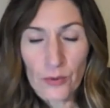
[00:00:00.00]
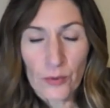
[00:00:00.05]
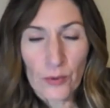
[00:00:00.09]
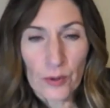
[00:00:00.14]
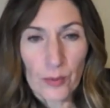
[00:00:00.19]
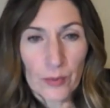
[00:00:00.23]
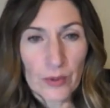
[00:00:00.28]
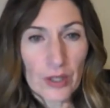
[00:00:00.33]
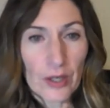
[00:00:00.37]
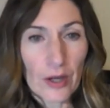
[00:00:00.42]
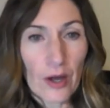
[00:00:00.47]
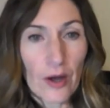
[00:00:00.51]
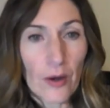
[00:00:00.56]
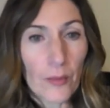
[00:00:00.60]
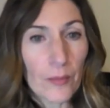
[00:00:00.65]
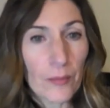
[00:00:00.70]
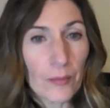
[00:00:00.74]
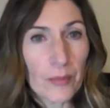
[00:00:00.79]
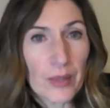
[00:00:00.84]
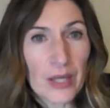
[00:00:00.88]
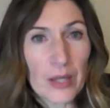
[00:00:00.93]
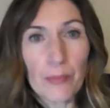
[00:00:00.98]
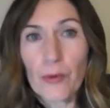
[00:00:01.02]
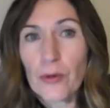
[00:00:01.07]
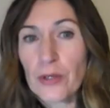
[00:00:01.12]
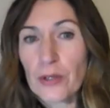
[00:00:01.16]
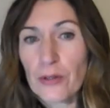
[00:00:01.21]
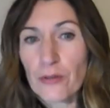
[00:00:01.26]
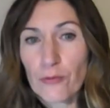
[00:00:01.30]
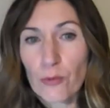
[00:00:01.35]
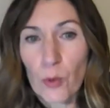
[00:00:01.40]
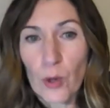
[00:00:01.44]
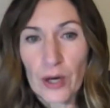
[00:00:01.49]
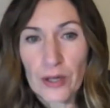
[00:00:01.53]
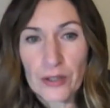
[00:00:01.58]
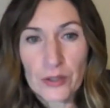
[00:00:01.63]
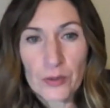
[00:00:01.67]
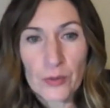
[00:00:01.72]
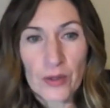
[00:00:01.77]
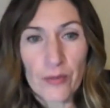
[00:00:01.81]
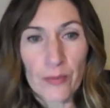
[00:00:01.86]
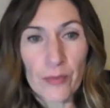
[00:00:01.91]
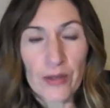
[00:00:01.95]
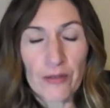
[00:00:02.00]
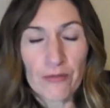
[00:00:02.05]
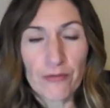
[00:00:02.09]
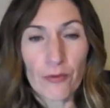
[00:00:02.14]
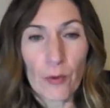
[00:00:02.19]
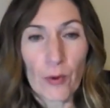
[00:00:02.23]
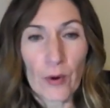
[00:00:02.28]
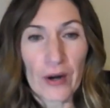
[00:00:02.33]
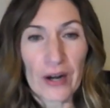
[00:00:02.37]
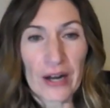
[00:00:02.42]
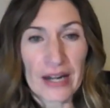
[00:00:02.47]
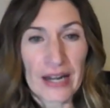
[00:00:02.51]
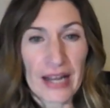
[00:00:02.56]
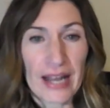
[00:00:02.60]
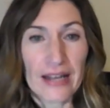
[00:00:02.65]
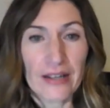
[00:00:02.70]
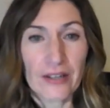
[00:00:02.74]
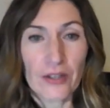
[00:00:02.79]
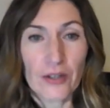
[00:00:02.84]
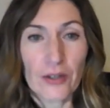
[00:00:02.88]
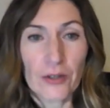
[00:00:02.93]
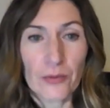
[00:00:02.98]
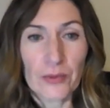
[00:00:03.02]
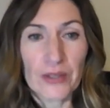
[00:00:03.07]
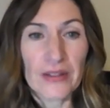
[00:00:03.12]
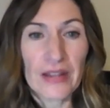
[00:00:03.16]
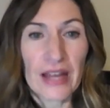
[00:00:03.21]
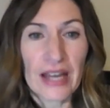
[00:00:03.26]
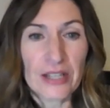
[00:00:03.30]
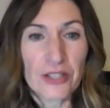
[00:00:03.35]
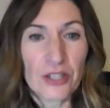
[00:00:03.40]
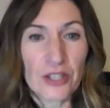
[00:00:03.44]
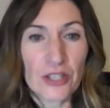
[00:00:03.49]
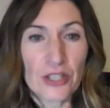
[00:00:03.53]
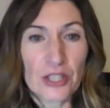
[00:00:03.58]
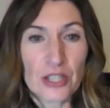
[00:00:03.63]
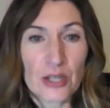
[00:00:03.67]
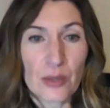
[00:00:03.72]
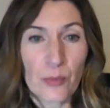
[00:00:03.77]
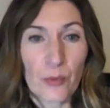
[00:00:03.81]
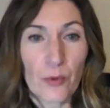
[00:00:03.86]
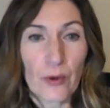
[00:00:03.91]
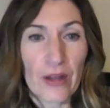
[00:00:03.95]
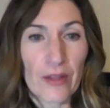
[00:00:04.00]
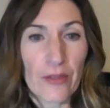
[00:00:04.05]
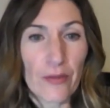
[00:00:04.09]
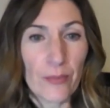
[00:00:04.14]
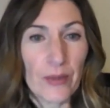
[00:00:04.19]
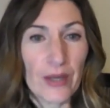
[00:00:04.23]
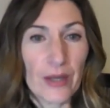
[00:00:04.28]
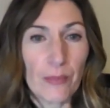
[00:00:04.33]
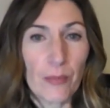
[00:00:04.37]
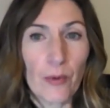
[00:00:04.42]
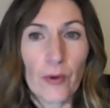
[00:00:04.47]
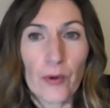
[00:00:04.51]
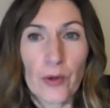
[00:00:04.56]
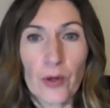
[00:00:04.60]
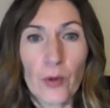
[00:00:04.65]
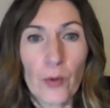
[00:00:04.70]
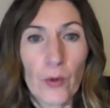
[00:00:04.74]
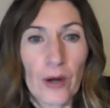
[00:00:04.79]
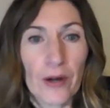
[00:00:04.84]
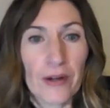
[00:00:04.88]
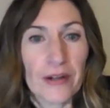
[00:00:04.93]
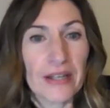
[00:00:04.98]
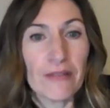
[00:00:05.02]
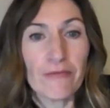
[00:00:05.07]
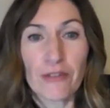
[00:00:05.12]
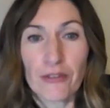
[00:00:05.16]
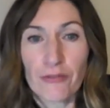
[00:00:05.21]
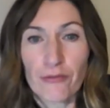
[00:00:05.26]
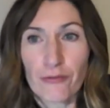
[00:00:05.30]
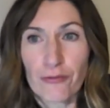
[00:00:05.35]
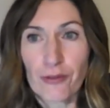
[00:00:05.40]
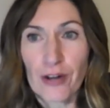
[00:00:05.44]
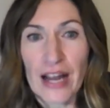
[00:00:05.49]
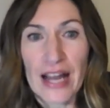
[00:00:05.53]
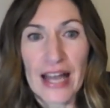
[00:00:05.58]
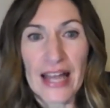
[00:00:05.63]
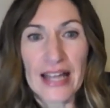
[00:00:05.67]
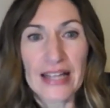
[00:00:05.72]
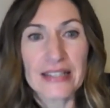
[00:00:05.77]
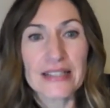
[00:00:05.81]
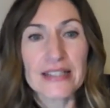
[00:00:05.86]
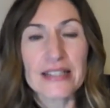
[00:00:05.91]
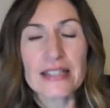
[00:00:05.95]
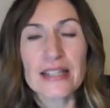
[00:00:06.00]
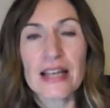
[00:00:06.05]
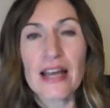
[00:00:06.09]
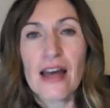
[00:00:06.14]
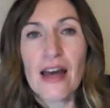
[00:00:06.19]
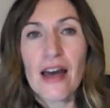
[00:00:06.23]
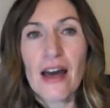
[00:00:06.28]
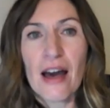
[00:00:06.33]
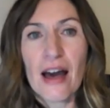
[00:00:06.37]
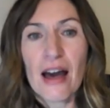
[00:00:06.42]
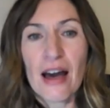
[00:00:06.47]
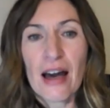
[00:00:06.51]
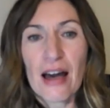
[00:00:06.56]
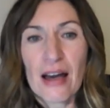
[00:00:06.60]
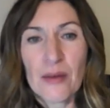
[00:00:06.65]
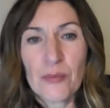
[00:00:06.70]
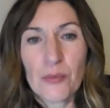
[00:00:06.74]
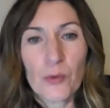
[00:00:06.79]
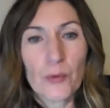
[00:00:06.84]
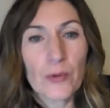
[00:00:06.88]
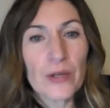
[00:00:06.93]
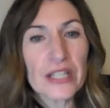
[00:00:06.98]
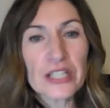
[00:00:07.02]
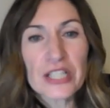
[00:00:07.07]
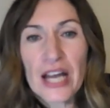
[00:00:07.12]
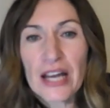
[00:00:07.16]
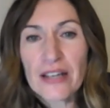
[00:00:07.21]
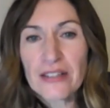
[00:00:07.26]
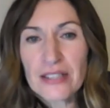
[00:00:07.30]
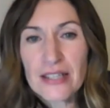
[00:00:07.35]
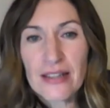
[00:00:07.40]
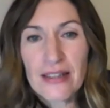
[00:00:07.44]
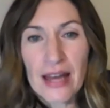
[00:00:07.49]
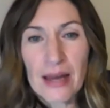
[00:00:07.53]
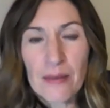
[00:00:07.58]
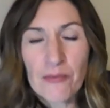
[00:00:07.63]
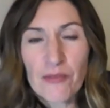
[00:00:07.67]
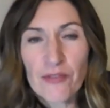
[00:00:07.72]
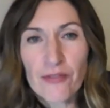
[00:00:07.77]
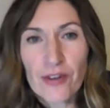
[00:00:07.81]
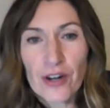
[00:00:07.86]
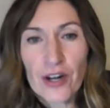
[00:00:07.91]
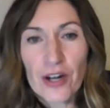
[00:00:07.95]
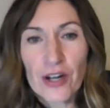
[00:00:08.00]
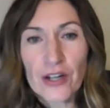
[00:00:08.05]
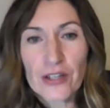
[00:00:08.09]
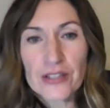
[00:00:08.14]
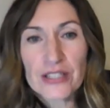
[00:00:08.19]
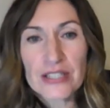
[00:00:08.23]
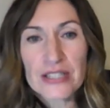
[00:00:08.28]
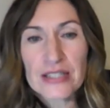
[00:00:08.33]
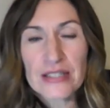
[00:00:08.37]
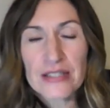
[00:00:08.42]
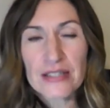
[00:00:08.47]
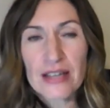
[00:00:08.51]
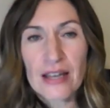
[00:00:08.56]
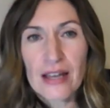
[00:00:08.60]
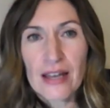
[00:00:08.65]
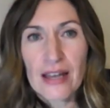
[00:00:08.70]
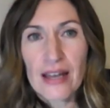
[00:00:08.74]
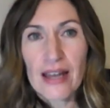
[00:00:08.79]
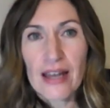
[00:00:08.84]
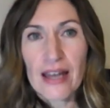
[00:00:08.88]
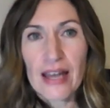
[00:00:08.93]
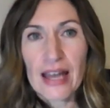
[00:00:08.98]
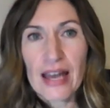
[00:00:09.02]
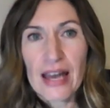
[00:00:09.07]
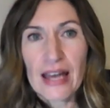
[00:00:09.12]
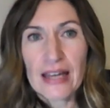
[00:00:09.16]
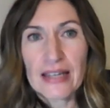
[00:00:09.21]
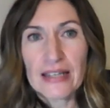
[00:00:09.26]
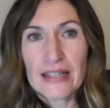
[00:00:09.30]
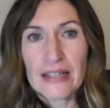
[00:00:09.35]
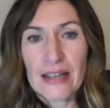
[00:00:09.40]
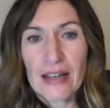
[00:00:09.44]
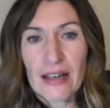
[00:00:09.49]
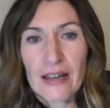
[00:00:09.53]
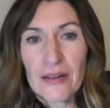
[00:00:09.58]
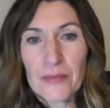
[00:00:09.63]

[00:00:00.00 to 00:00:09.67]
group, people you've worked with before and had a good relationship with, people who are even friends. Reach out to them first. And